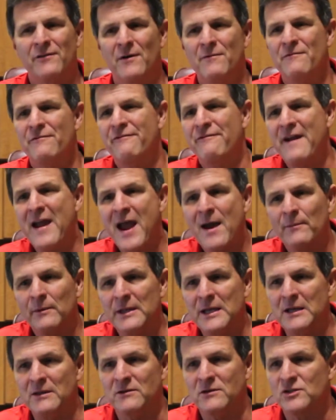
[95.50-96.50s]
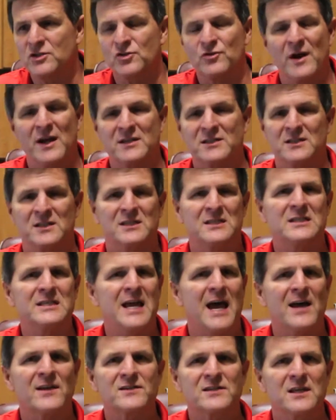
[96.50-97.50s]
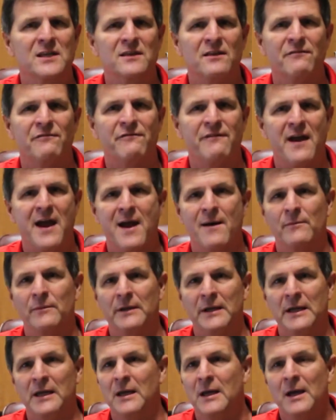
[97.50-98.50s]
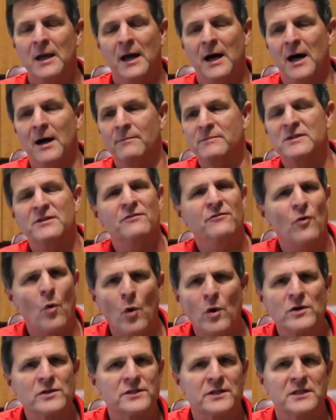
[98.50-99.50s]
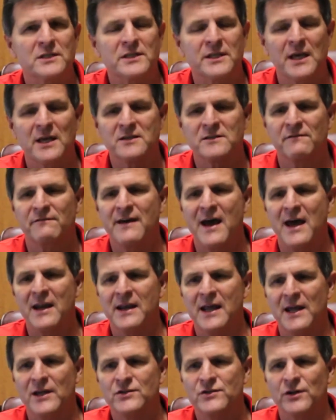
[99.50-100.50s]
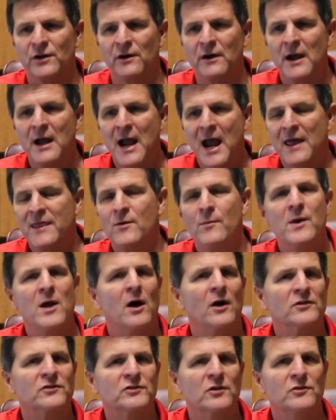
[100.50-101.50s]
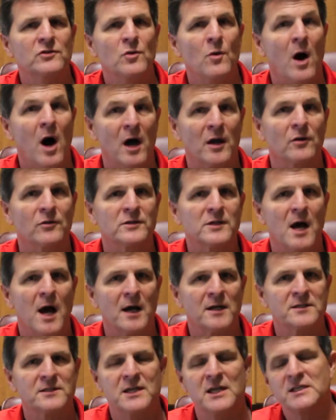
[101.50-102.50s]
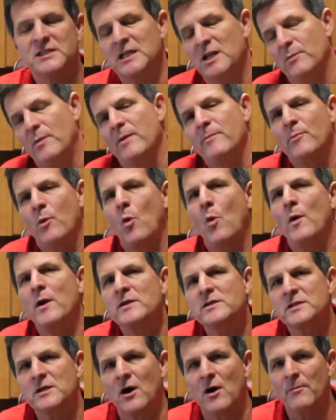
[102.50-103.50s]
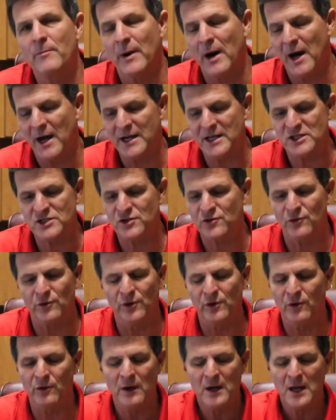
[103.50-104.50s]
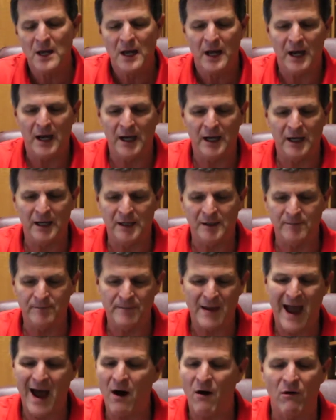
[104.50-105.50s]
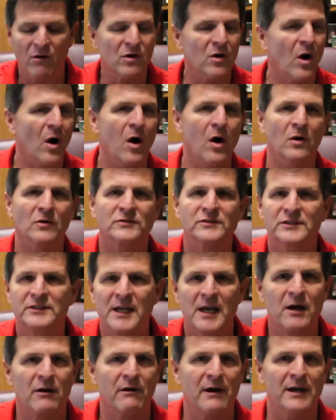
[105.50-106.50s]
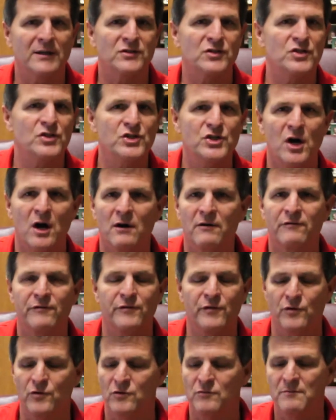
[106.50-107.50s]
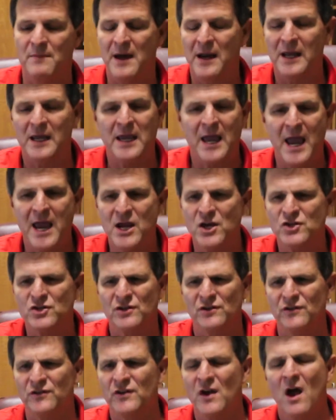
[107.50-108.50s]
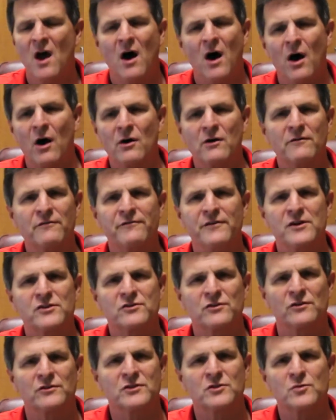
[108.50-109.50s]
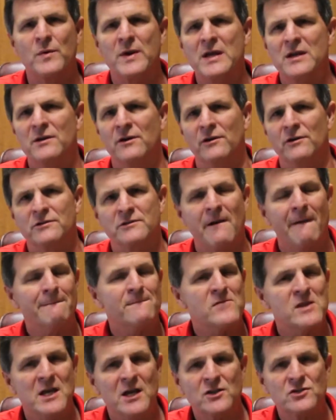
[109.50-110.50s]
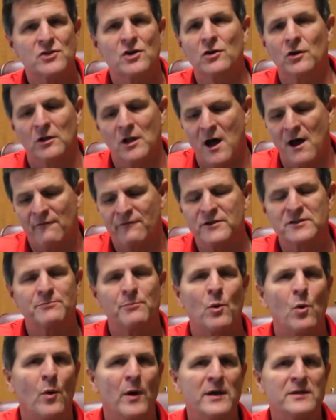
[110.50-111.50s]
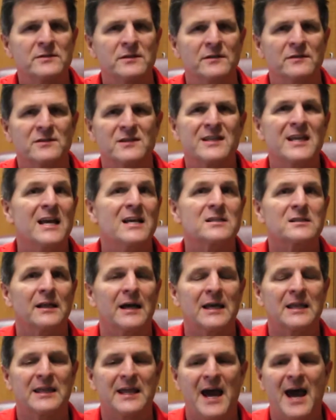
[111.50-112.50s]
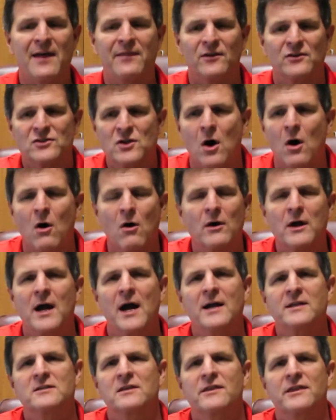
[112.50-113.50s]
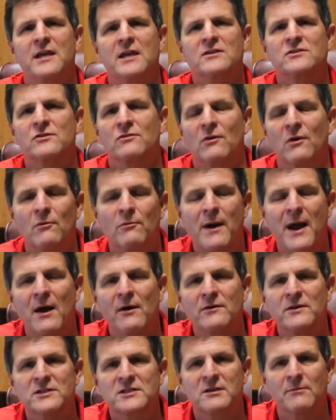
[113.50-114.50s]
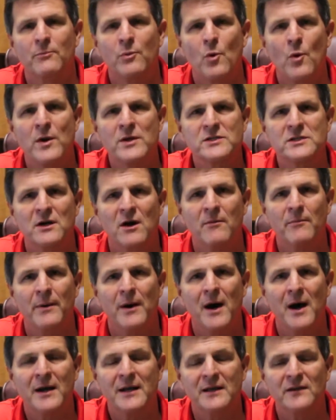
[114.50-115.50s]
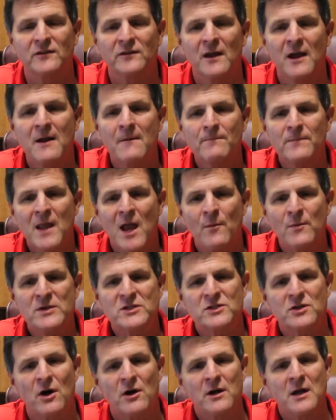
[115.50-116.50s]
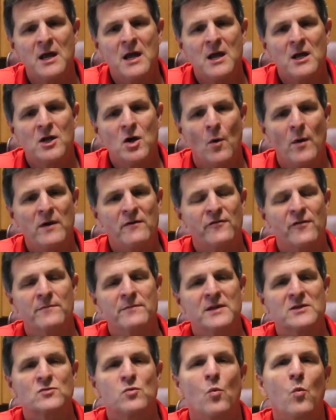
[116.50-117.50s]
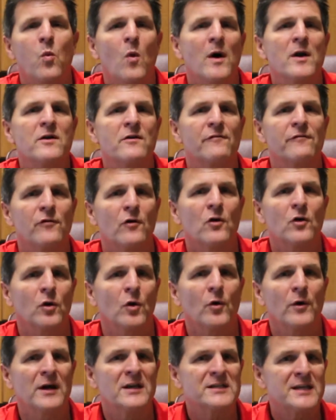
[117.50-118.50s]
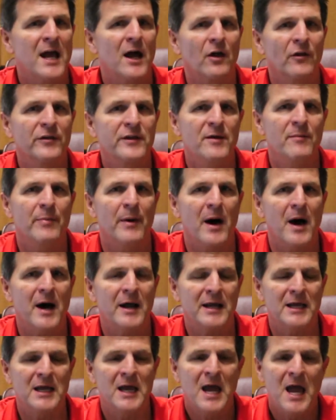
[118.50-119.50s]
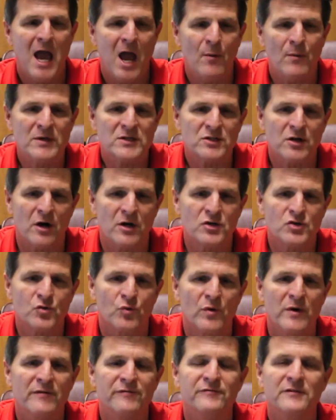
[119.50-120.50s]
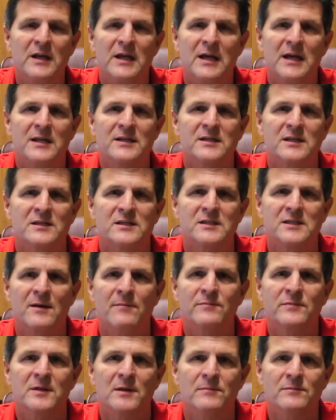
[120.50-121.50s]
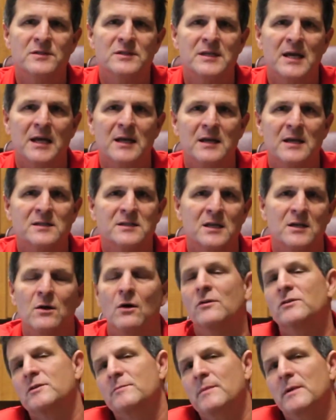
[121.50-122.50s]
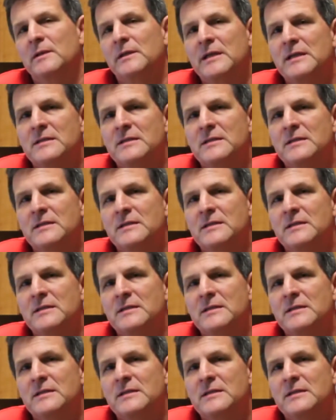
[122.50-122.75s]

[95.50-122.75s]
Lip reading: family stresses, deaths in the family, divorces, things of that nature. And then we also do autotoxicity. We poison our bodies through alcohol, cigarettes, junk food, medications, artificial sweeteners, internal office poisons, things like that. There's all kinds of things that are around us that poison our bodies. And we start going from this wonderful, glorious, healthy body, and we start drifting into symptoms, sickness, and ultimately